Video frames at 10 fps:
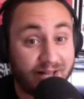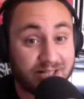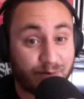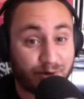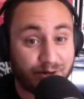
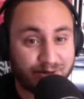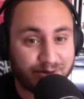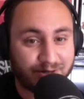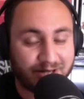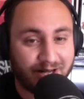That's the
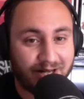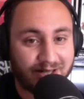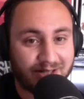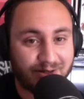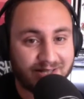producer's
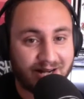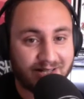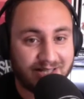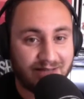cut, so it's not